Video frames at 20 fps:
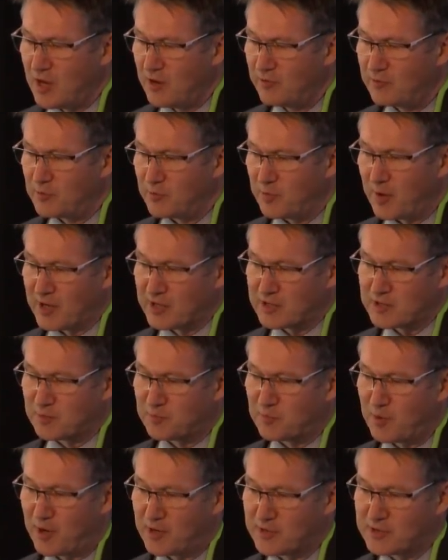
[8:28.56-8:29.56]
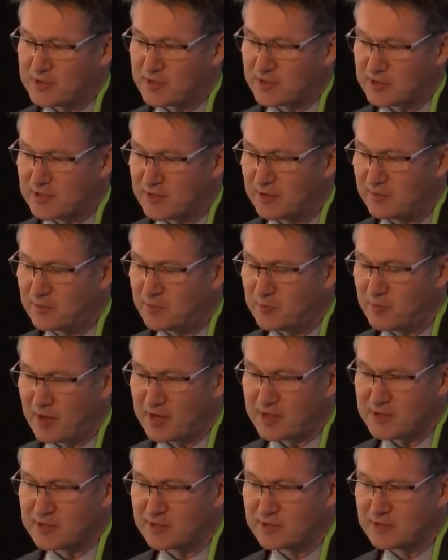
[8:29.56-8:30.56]
information posters and
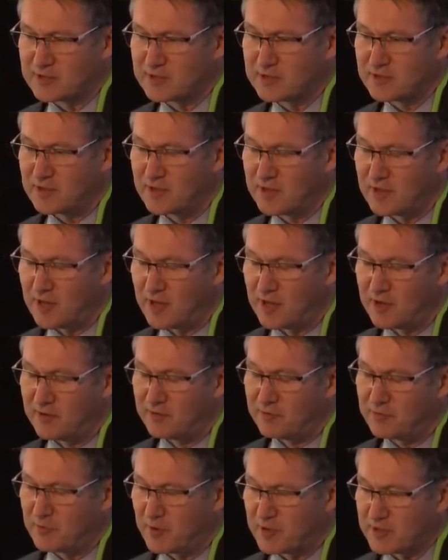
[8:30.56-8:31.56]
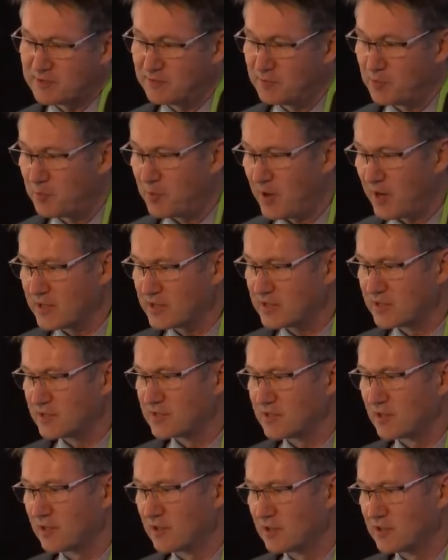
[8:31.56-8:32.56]
information's, uh, information for
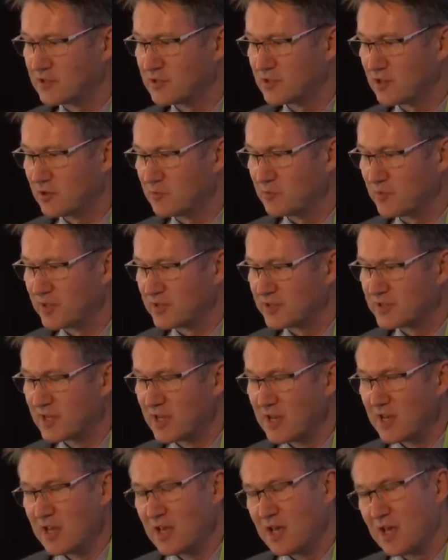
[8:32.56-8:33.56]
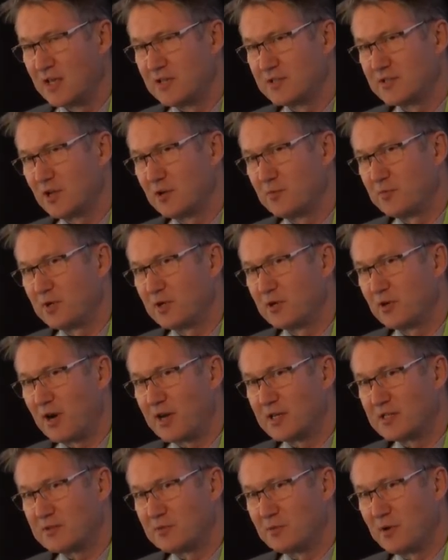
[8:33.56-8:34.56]
patients and consumers. And so it'd be
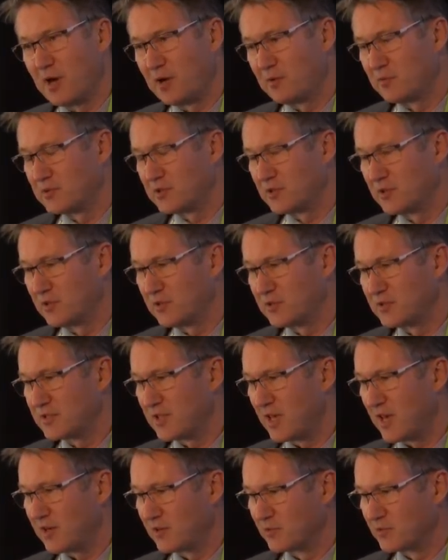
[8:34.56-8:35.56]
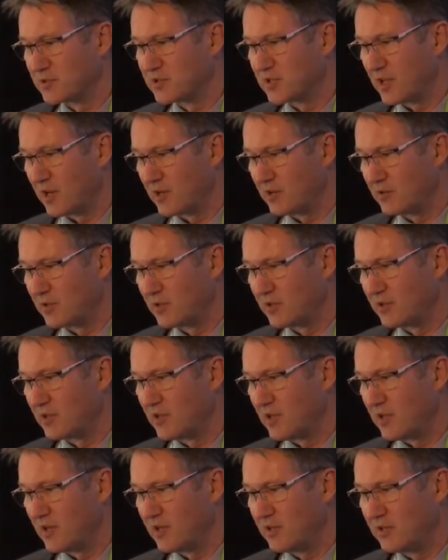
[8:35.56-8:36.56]
great to be able to use that also
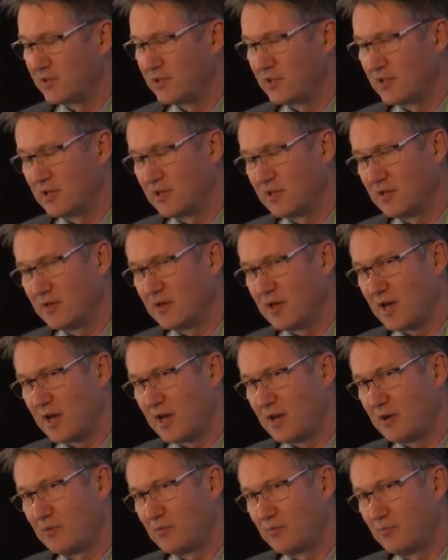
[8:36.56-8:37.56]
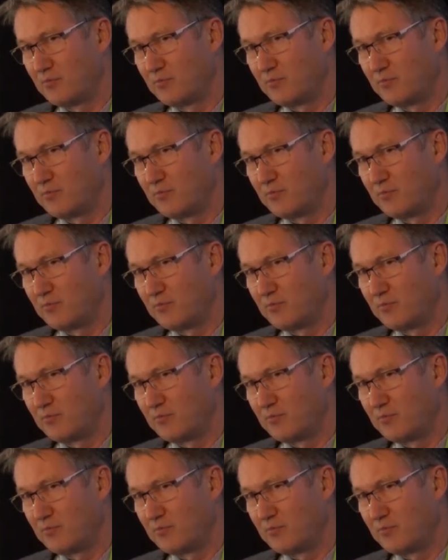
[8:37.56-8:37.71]
in, in the uh,